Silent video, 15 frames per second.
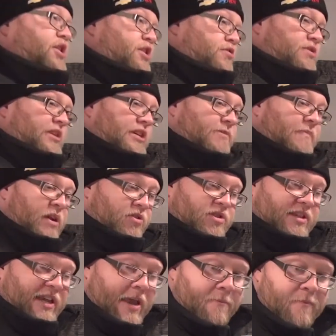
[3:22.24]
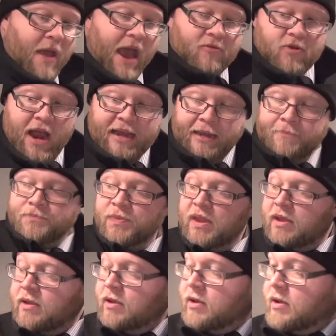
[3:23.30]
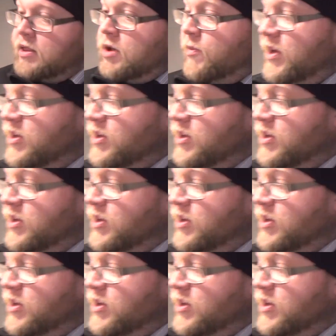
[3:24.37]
can use these mirrors to get ready. And